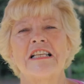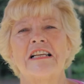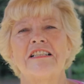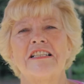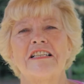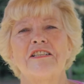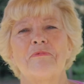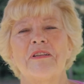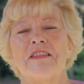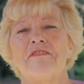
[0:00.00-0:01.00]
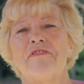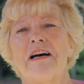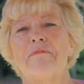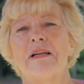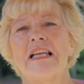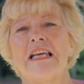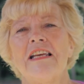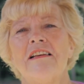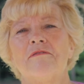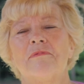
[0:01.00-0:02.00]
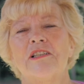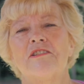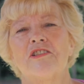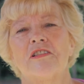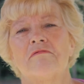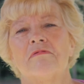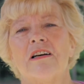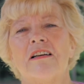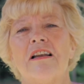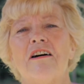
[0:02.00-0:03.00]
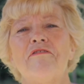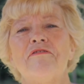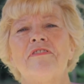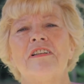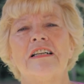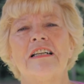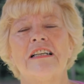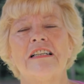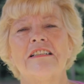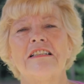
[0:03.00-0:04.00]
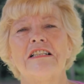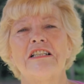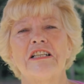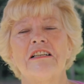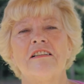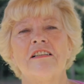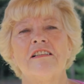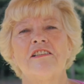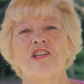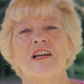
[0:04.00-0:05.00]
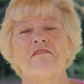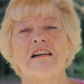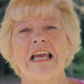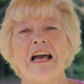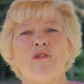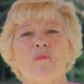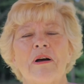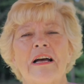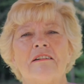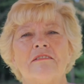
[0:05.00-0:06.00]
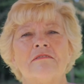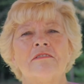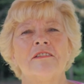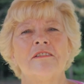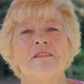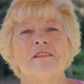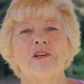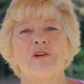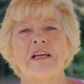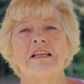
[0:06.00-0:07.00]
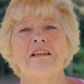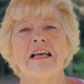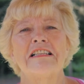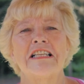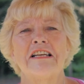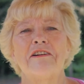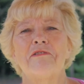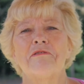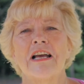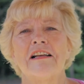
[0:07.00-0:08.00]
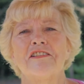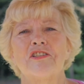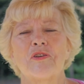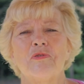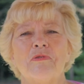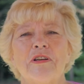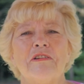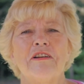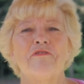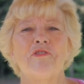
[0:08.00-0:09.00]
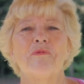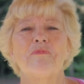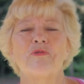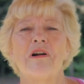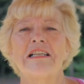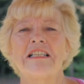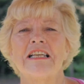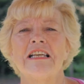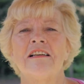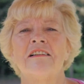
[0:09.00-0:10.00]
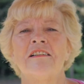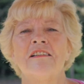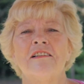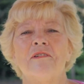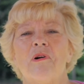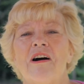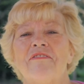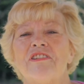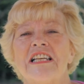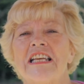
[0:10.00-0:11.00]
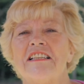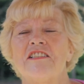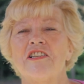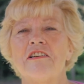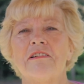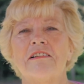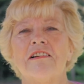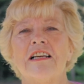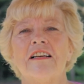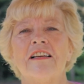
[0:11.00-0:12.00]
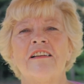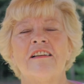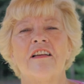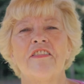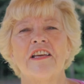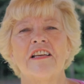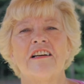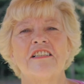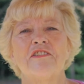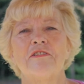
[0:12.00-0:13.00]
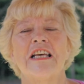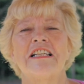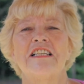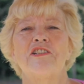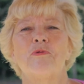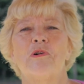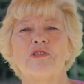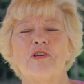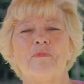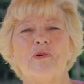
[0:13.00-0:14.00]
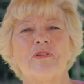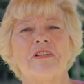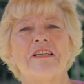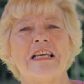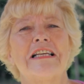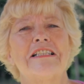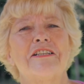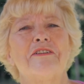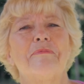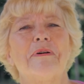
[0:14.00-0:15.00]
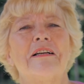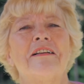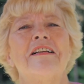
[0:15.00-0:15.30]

Sundays with the family, which I love, and generally help out cooking their dinner or getting school uniforms ready, whatever needs doing, really. I think I do their dishwasher more than they do, but